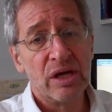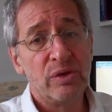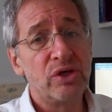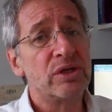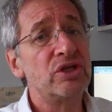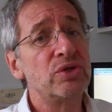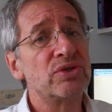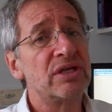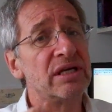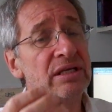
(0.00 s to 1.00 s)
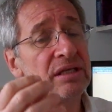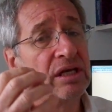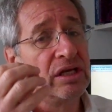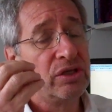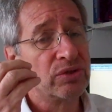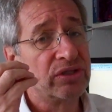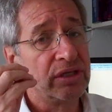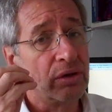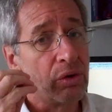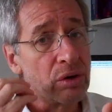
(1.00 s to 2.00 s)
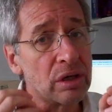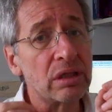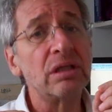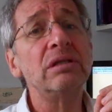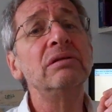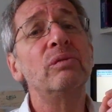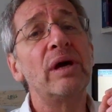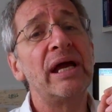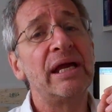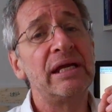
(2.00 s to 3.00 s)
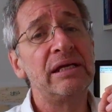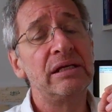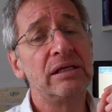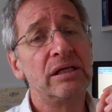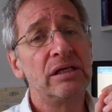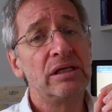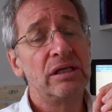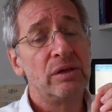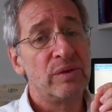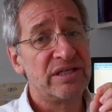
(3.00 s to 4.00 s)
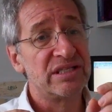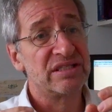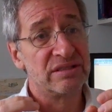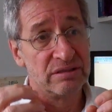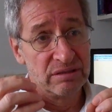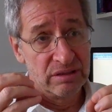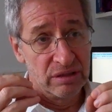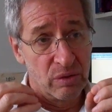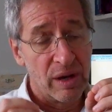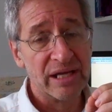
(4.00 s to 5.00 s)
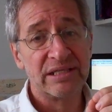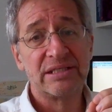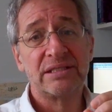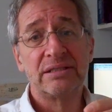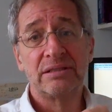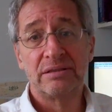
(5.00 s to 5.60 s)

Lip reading: You could use the oral way, which is quite